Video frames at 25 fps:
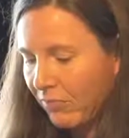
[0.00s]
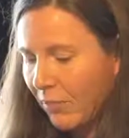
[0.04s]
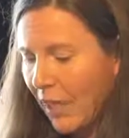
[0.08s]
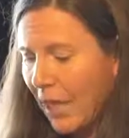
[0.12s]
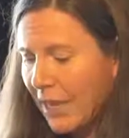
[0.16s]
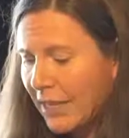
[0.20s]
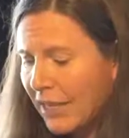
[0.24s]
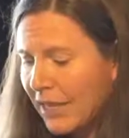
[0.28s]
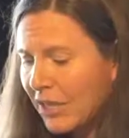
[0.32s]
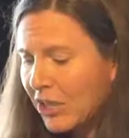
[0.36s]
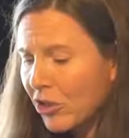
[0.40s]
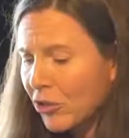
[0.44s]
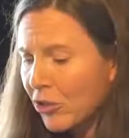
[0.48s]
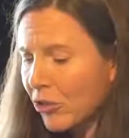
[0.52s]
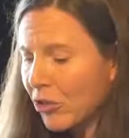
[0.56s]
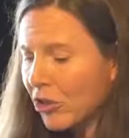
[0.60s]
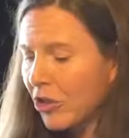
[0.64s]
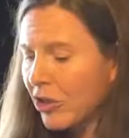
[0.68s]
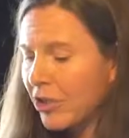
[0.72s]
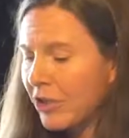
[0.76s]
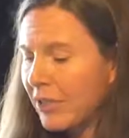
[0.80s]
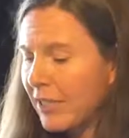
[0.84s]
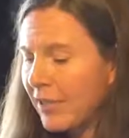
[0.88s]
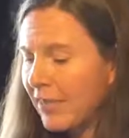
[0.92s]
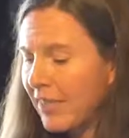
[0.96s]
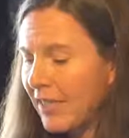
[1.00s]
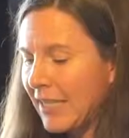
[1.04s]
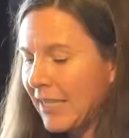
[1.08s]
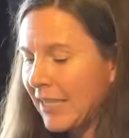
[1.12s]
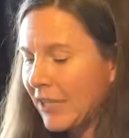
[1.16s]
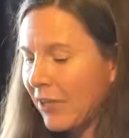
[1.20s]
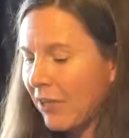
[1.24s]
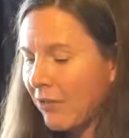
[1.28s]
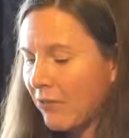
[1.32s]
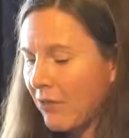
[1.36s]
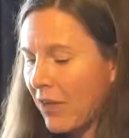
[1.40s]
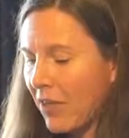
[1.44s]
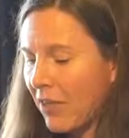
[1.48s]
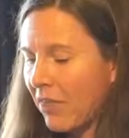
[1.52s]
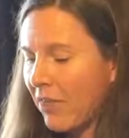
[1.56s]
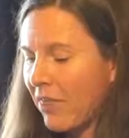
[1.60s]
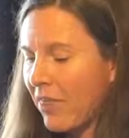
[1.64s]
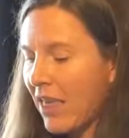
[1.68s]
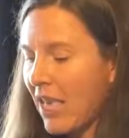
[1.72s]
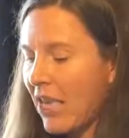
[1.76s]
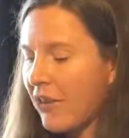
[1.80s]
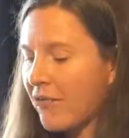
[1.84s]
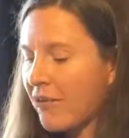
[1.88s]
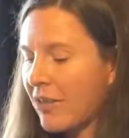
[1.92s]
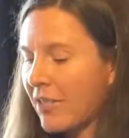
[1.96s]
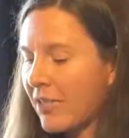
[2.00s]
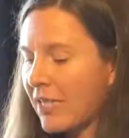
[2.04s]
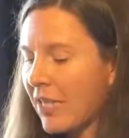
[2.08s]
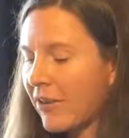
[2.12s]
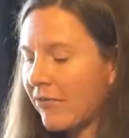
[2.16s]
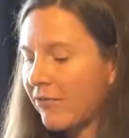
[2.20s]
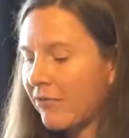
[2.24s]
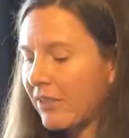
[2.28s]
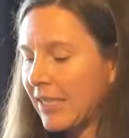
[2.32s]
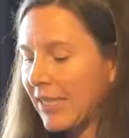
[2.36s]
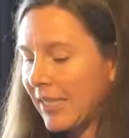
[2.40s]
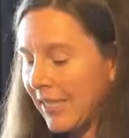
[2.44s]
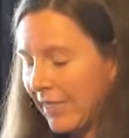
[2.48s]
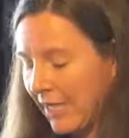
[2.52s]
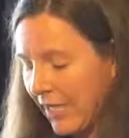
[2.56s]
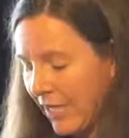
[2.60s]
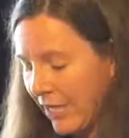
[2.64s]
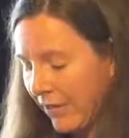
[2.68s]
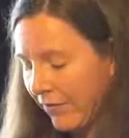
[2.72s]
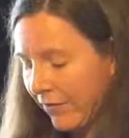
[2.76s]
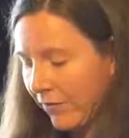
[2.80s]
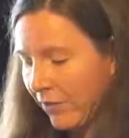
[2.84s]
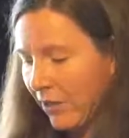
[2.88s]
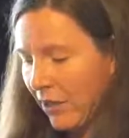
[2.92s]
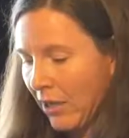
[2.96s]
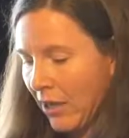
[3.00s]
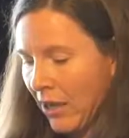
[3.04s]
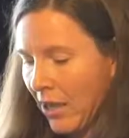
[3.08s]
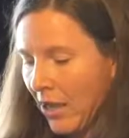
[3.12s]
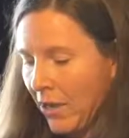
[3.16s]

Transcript: And the scrutiny of these three theories have received